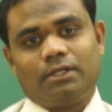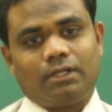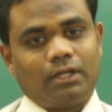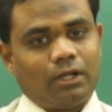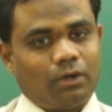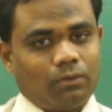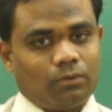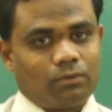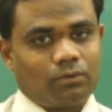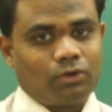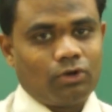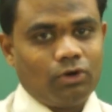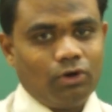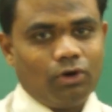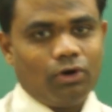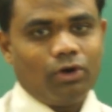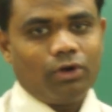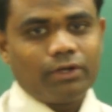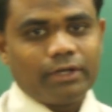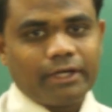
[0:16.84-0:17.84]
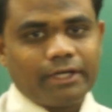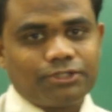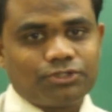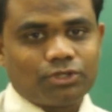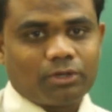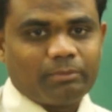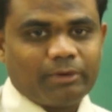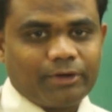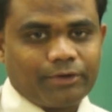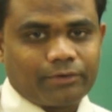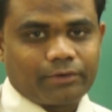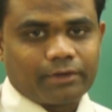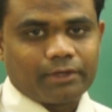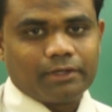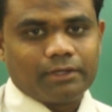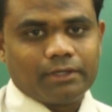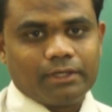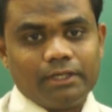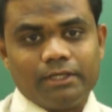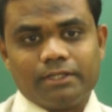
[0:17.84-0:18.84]
Now, coordinate
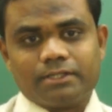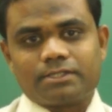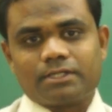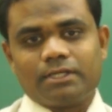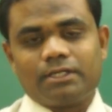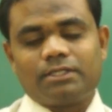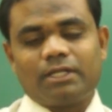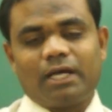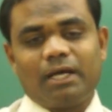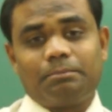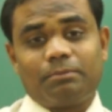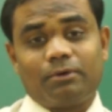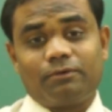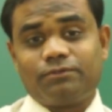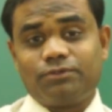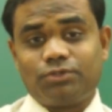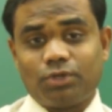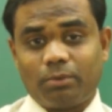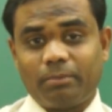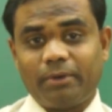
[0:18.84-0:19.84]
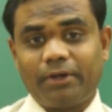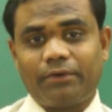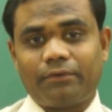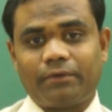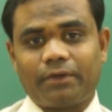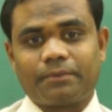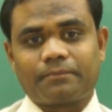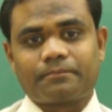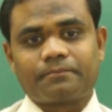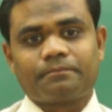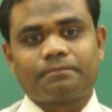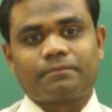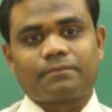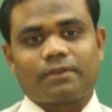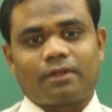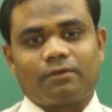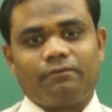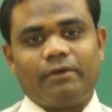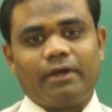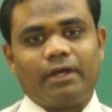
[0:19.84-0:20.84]
geometry is a type of geometry
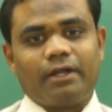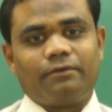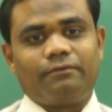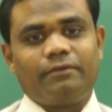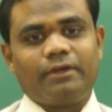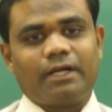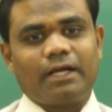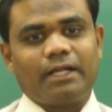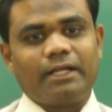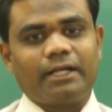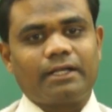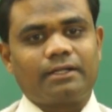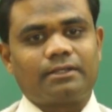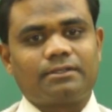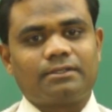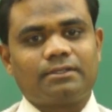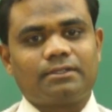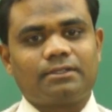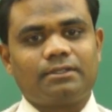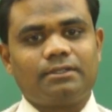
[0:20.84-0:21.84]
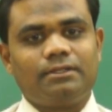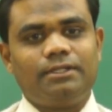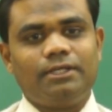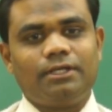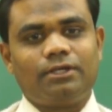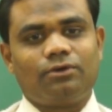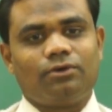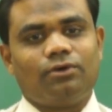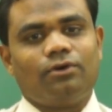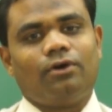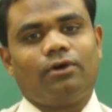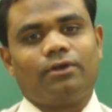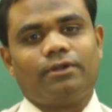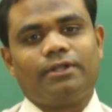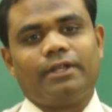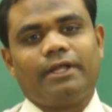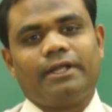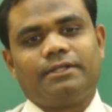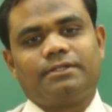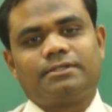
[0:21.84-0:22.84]
where we connect the
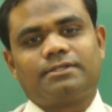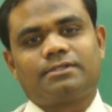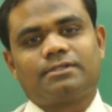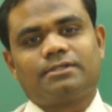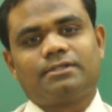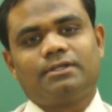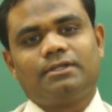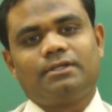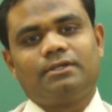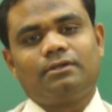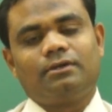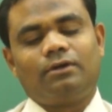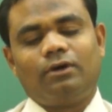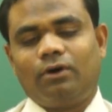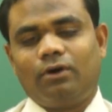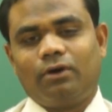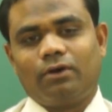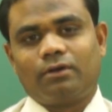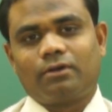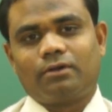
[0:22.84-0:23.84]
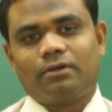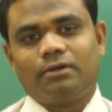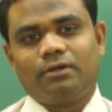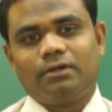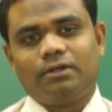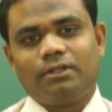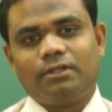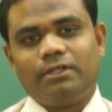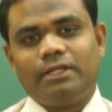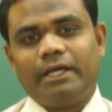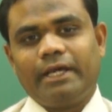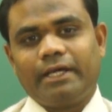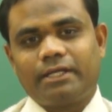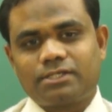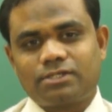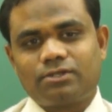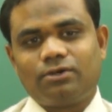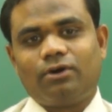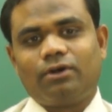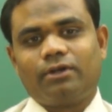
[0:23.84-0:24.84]
coordinates, or the
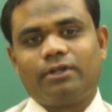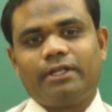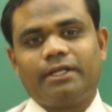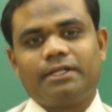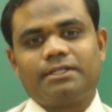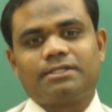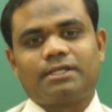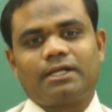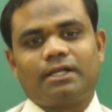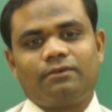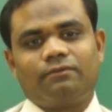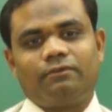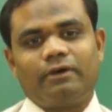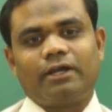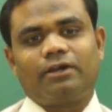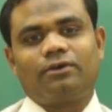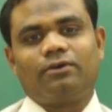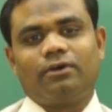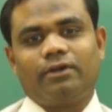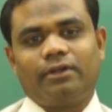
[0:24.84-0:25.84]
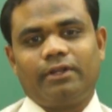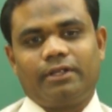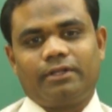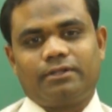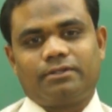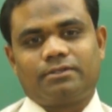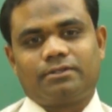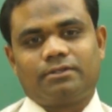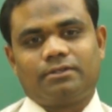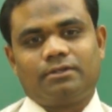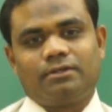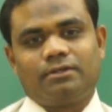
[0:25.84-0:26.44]
x coordinate and y coordinate.